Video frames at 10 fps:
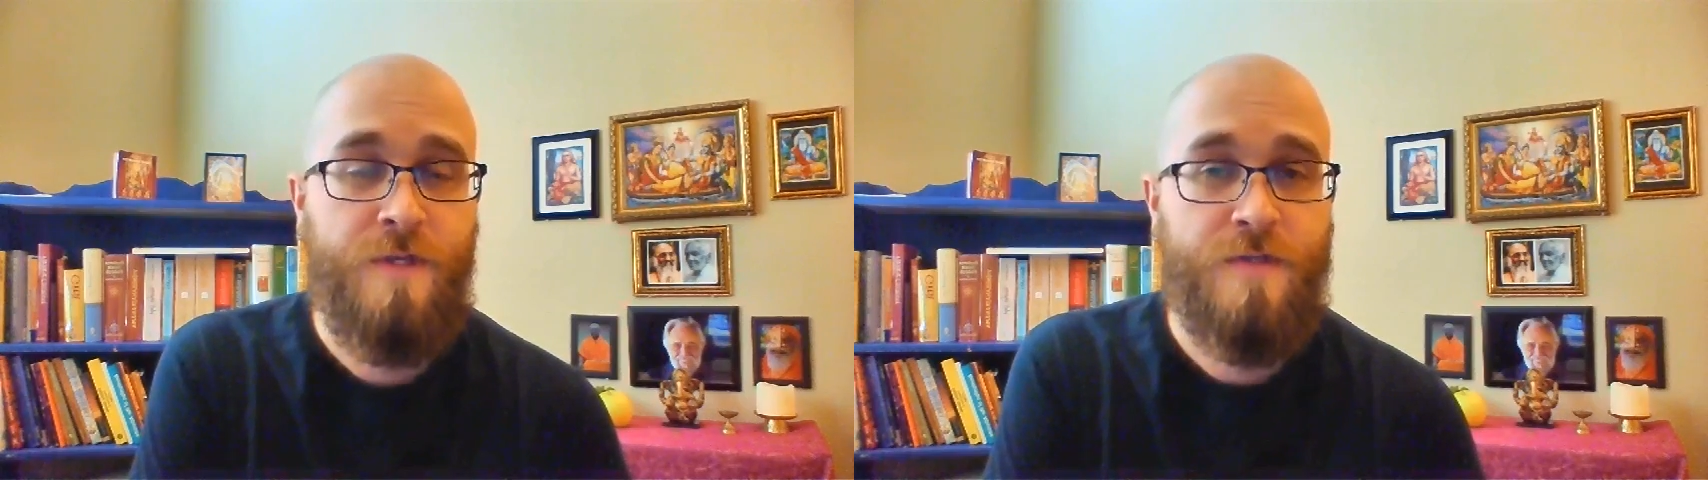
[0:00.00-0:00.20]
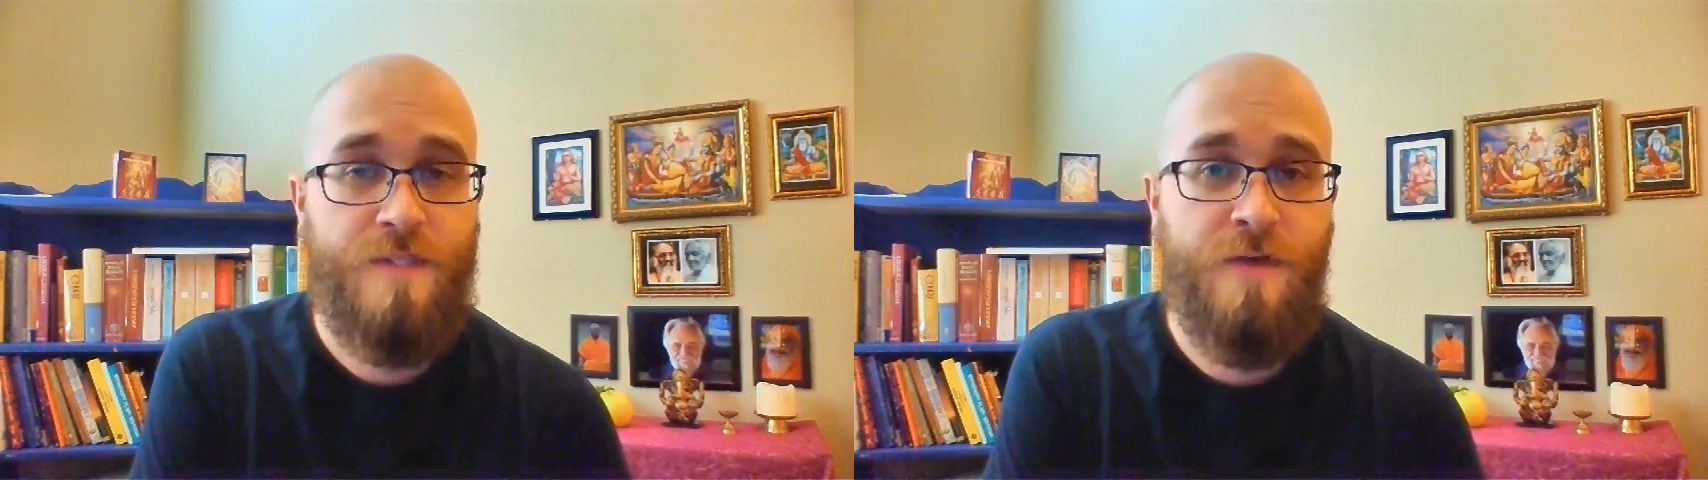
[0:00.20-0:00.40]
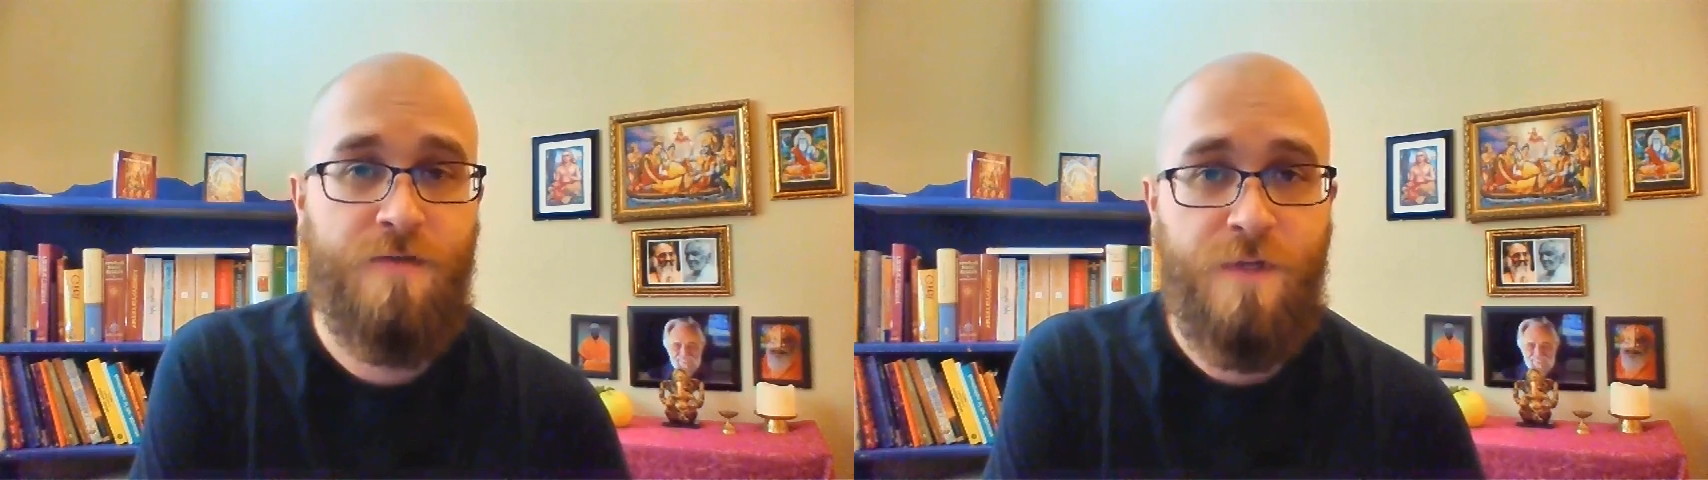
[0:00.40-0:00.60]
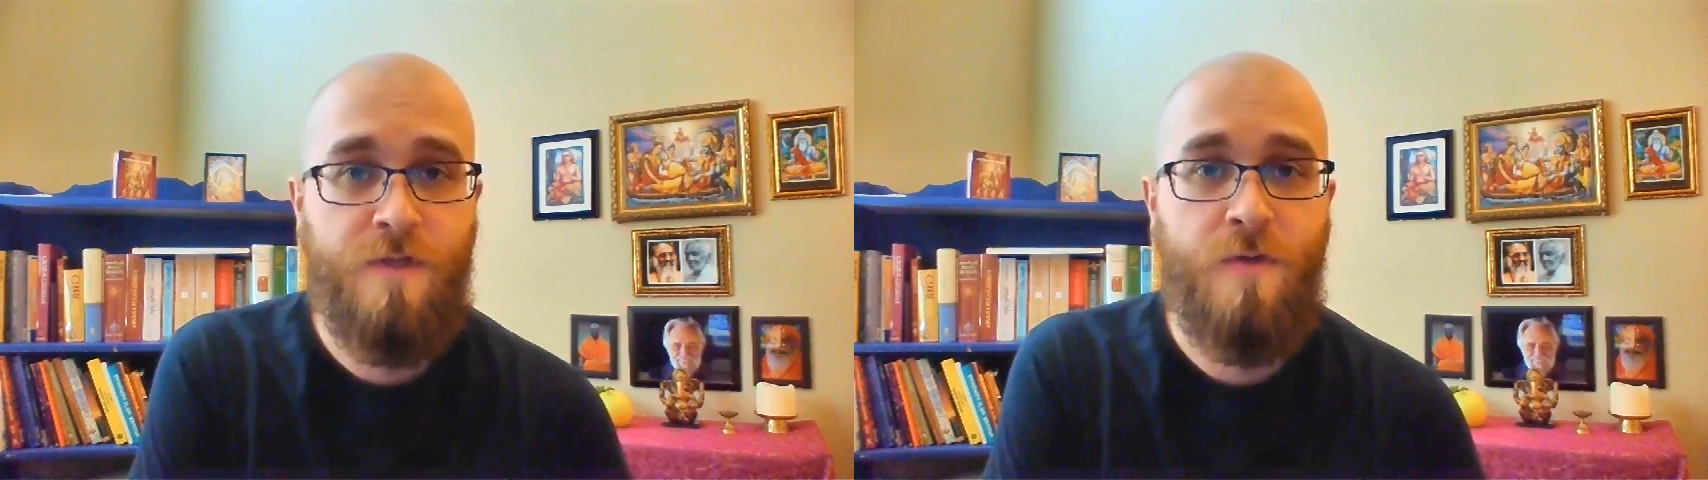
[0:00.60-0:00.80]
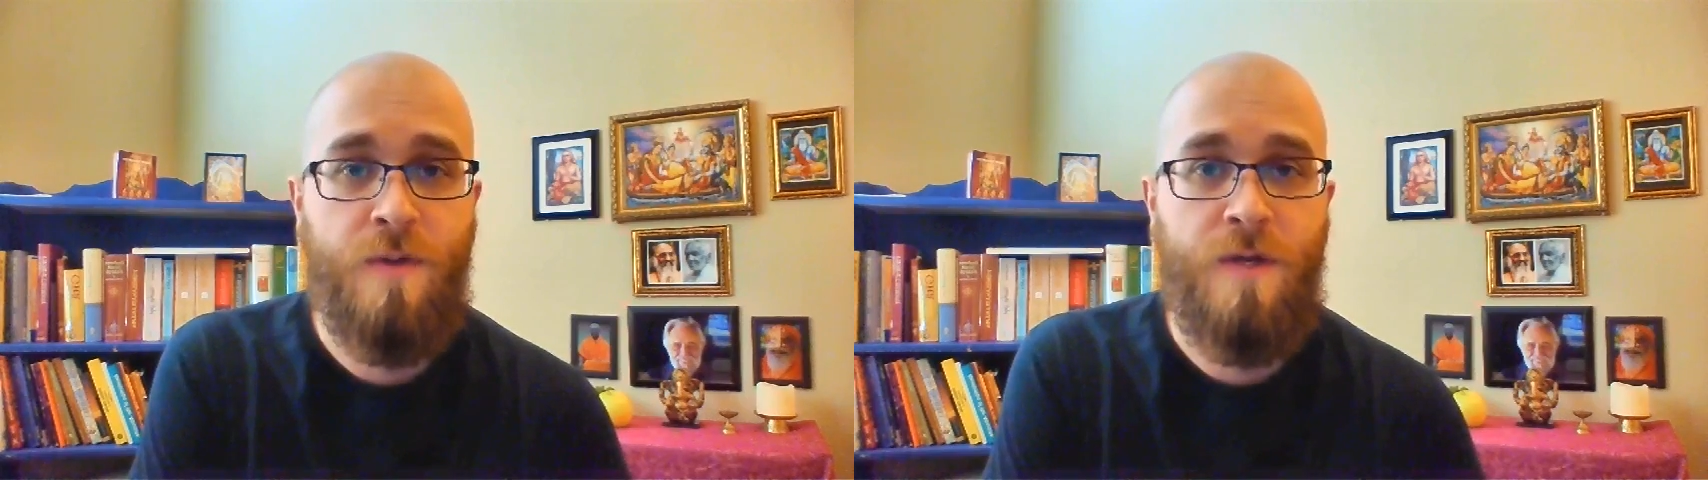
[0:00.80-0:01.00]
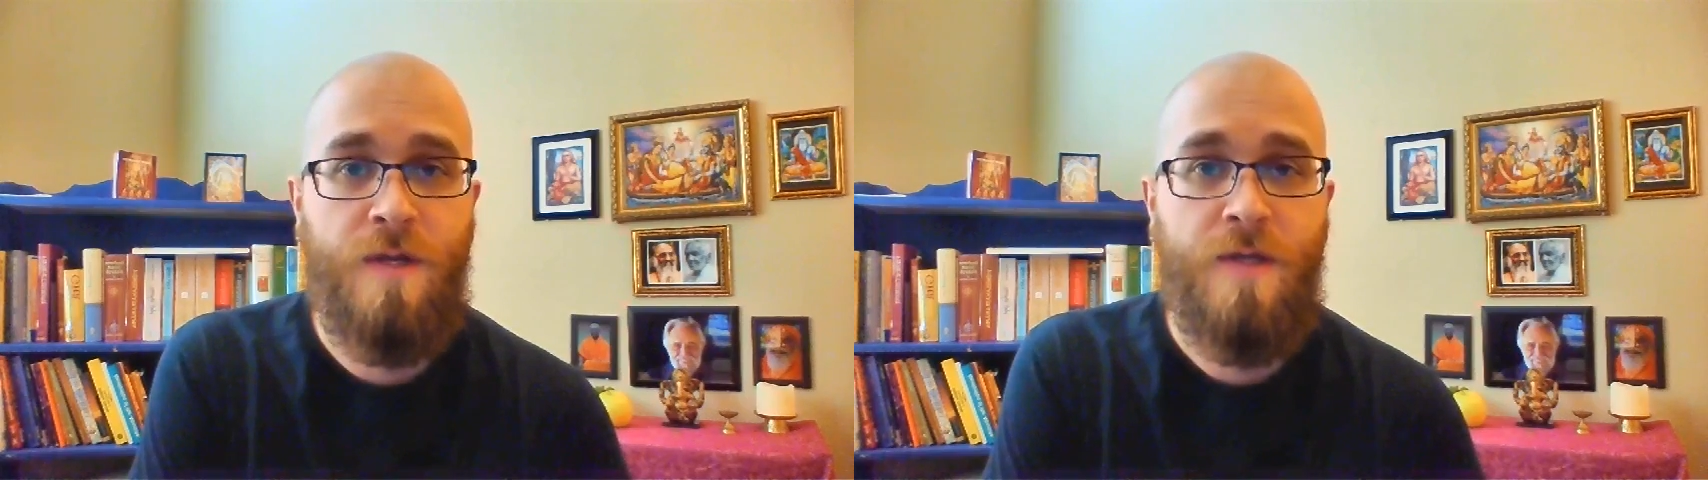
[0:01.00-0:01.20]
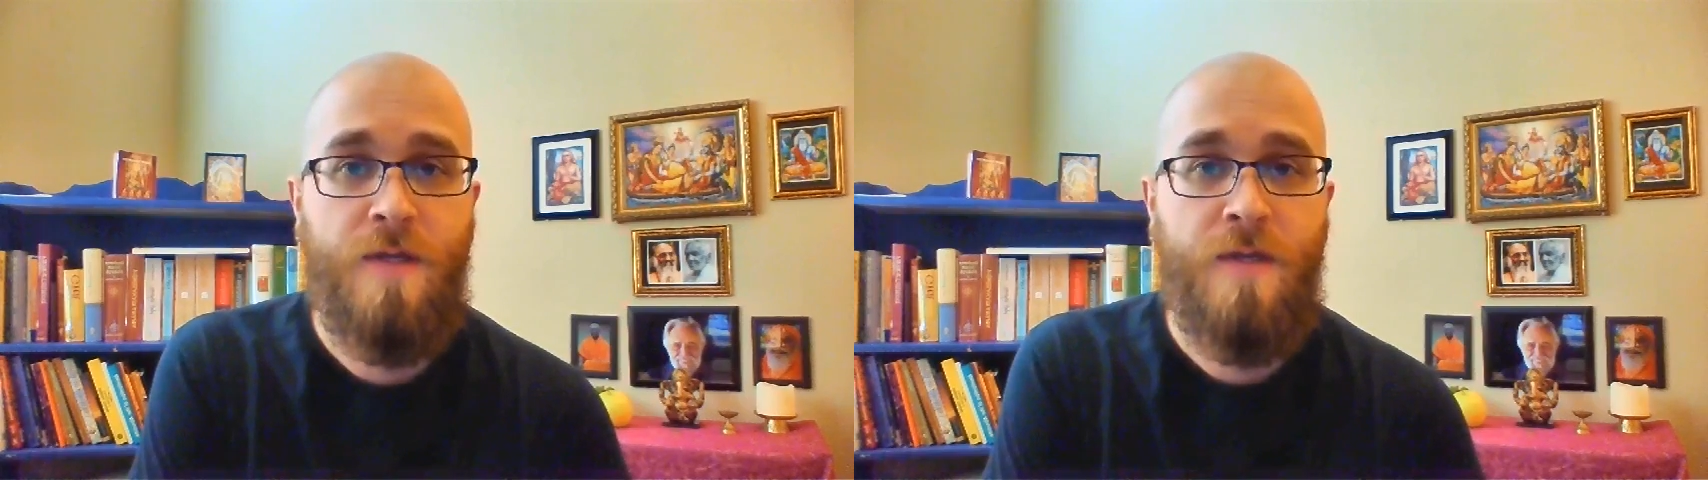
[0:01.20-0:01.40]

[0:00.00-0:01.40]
self-inquiry